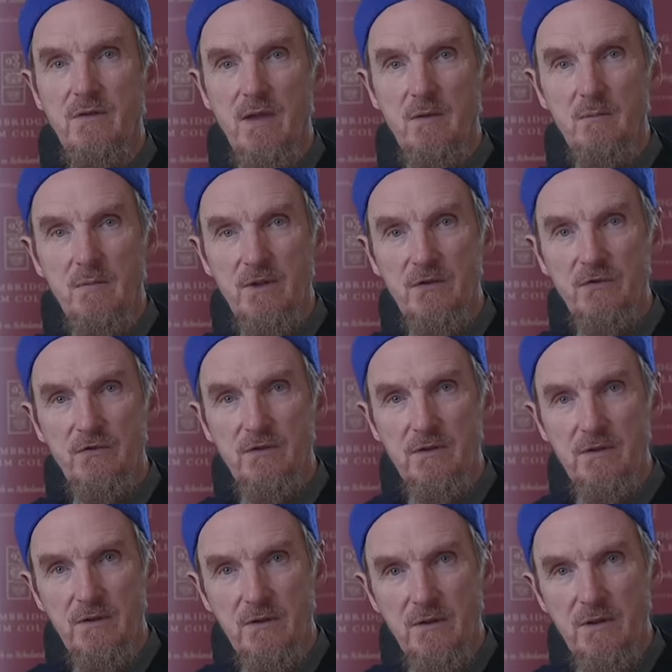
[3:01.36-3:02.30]
that
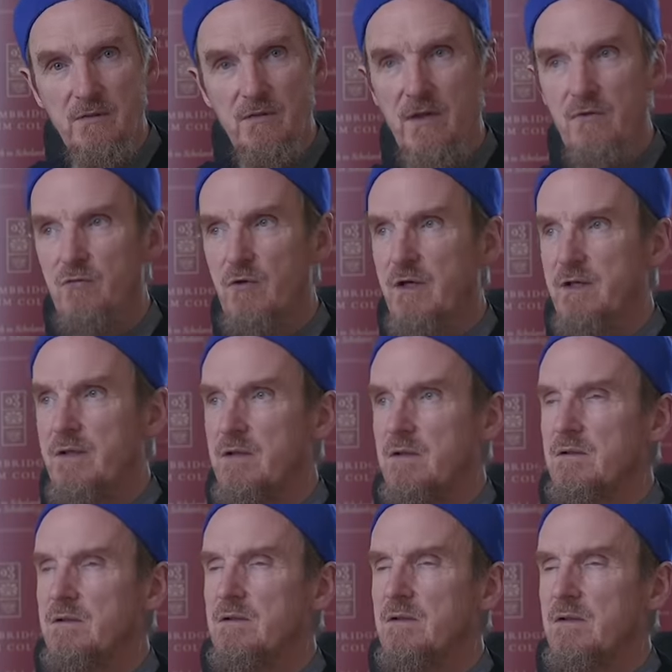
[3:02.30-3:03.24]
mercy, that
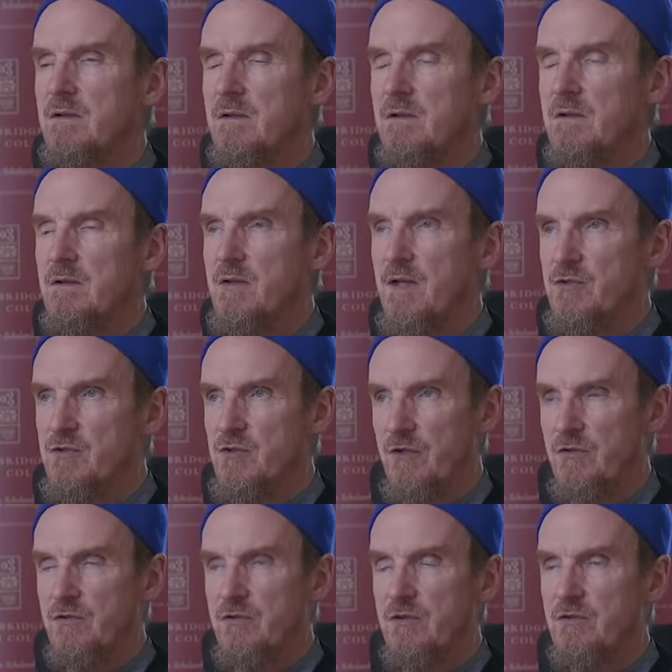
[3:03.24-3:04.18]
rightness, that
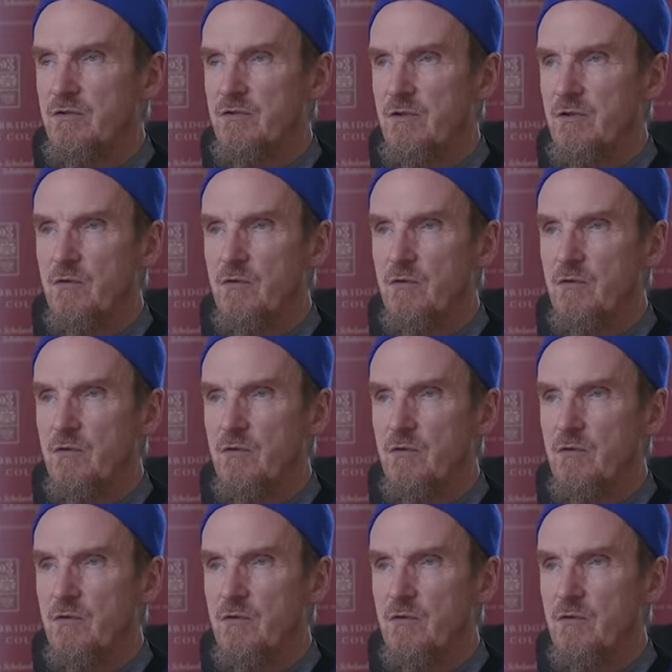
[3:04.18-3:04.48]
justice.